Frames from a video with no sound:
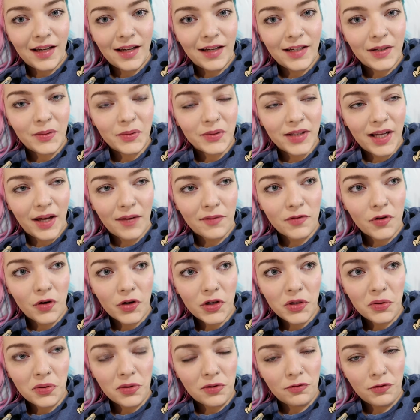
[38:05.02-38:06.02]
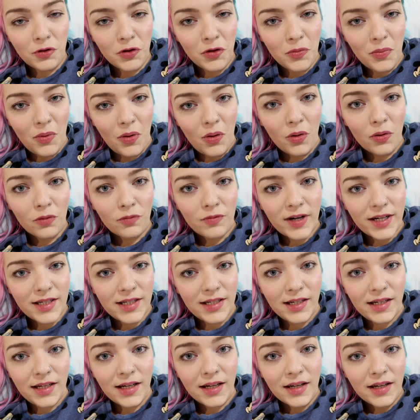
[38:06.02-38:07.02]
And he was like, "I've got you a room
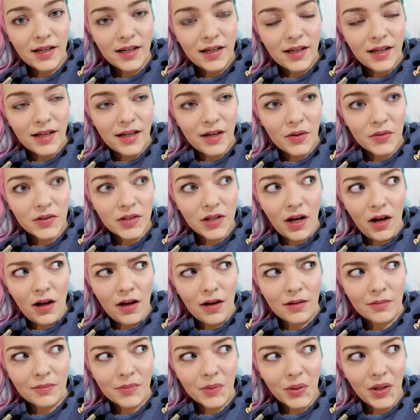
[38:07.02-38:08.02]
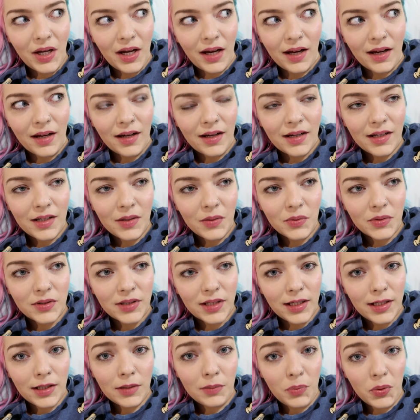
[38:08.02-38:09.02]
already." And I was like, "Oh, okay." And he was
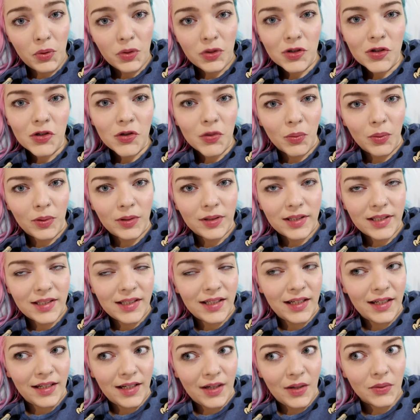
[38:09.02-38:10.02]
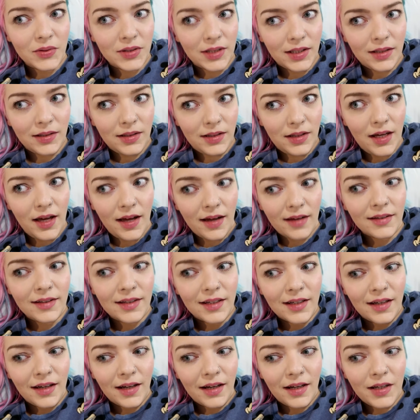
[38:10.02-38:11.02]
like, "You booked a double, didn't you?" And I was like, "Yeah."
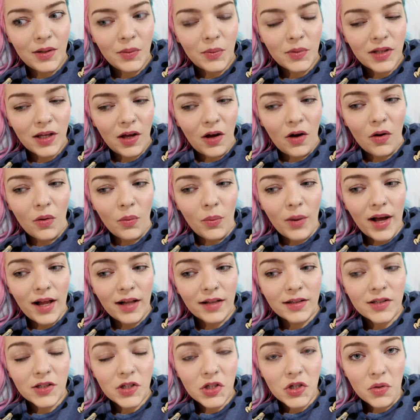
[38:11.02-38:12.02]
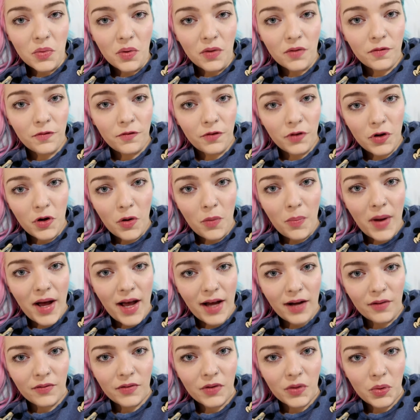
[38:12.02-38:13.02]
And he was like, "Oh, well, did you want front or
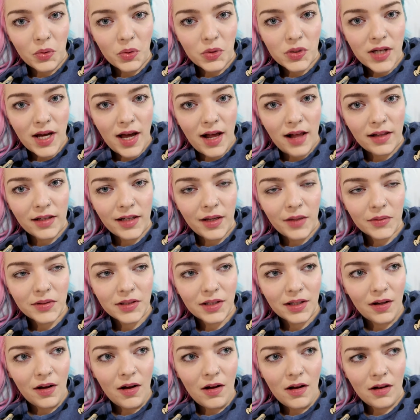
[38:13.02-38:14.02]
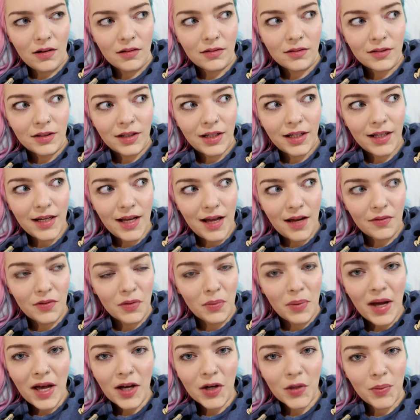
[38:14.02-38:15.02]
back of the hotel?" And I was like, "Oh, can I have
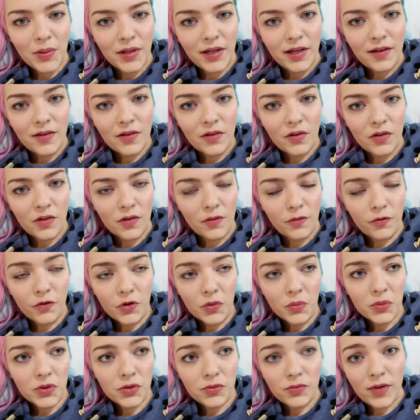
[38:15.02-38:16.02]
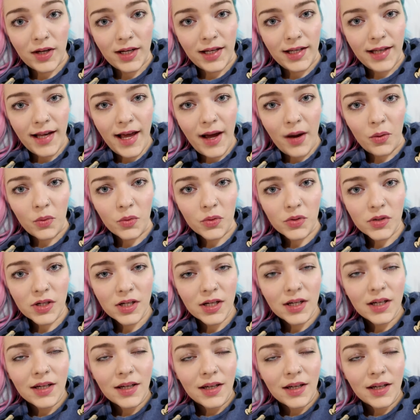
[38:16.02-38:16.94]
the back, please? Because the front was really loud."